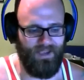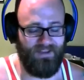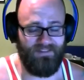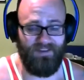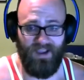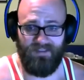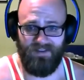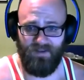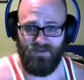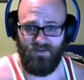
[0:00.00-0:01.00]
Any diet
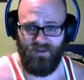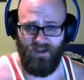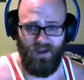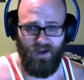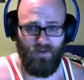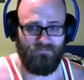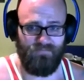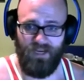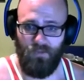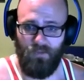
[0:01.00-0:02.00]
that tells you to cut out
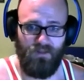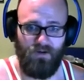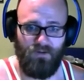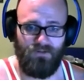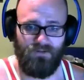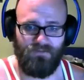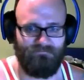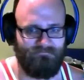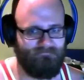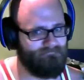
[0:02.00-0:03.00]
any one of those,
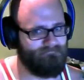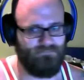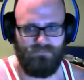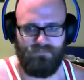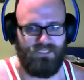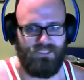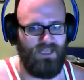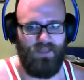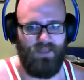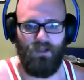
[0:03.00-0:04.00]

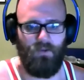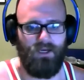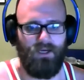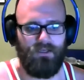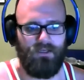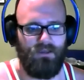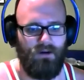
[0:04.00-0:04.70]
stay the hell away.